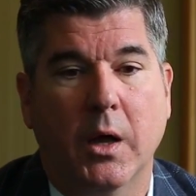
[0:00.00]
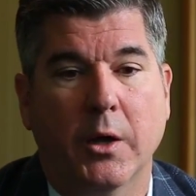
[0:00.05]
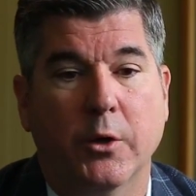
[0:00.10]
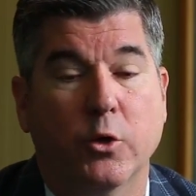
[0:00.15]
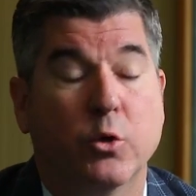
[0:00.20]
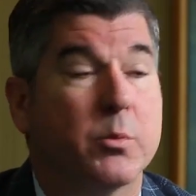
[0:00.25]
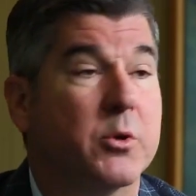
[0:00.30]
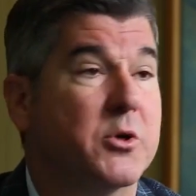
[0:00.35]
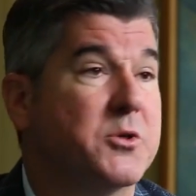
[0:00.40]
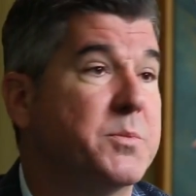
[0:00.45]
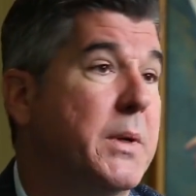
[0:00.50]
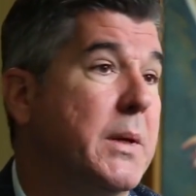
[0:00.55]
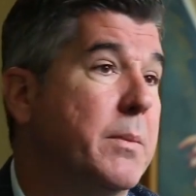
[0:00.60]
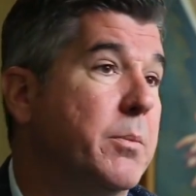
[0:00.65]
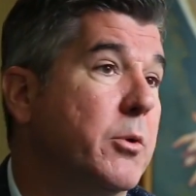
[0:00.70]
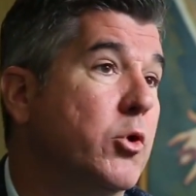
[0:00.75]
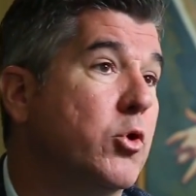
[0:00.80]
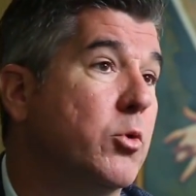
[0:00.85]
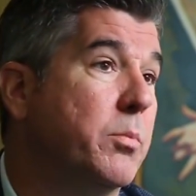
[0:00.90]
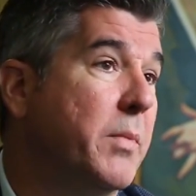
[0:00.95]
numerous
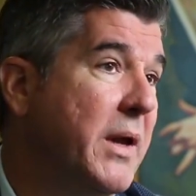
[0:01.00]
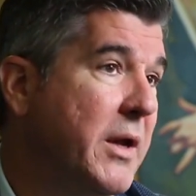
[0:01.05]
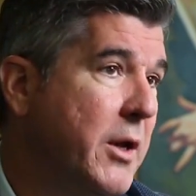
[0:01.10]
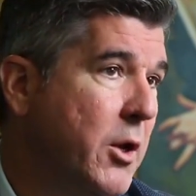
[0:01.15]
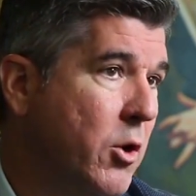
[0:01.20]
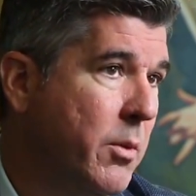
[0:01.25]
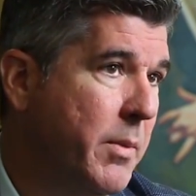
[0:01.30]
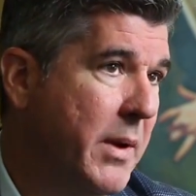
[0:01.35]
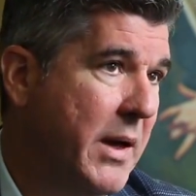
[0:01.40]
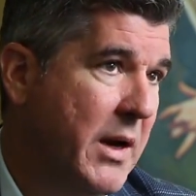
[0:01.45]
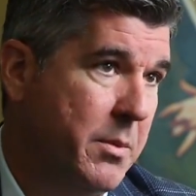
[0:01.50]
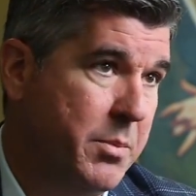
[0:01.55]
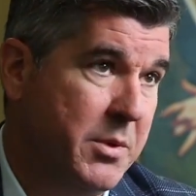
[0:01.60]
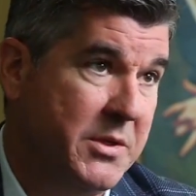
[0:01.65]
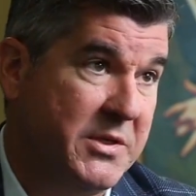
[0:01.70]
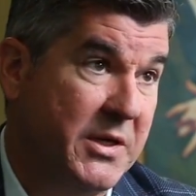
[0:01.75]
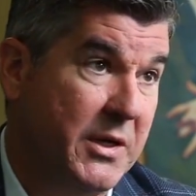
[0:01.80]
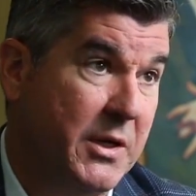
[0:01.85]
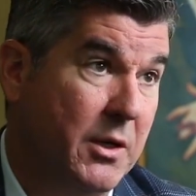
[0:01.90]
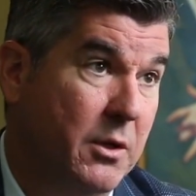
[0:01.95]
people who may know about a
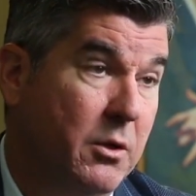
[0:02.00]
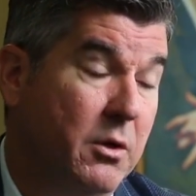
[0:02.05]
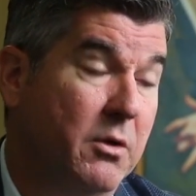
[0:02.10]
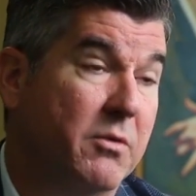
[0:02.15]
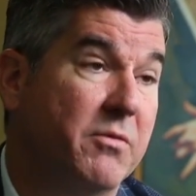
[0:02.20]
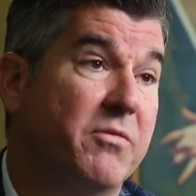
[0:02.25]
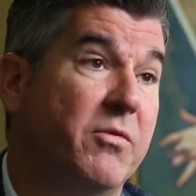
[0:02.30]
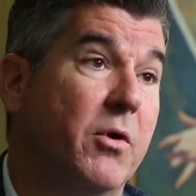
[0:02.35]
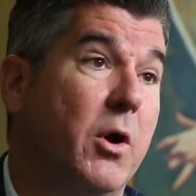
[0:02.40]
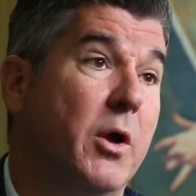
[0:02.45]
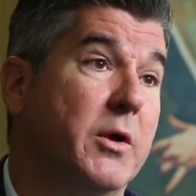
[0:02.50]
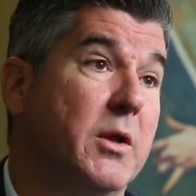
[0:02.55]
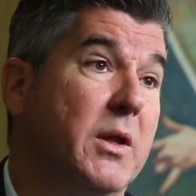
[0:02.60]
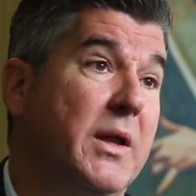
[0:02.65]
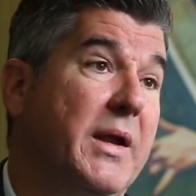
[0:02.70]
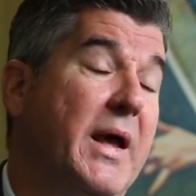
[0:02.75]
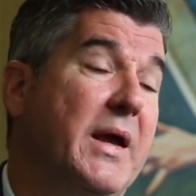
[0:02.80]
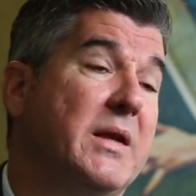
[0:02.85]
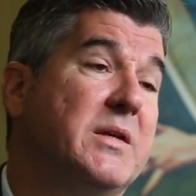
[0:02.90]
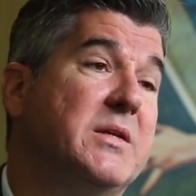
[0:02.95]
particular
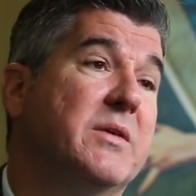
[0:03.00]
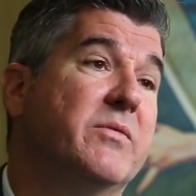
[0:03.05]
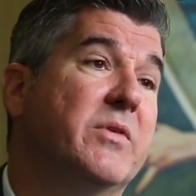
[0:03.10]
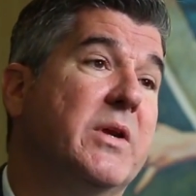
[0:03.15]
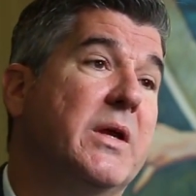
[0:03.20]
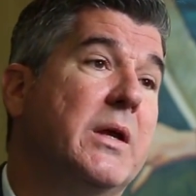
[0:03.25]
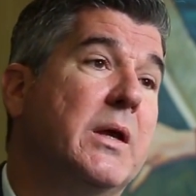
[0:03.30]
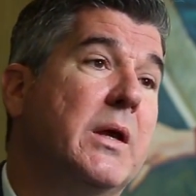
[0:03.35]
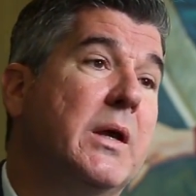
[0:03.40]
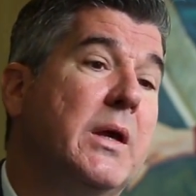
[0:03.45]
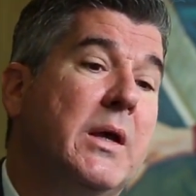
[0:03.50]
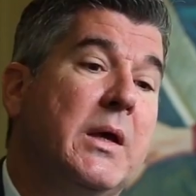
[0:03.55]
fraudulent activity.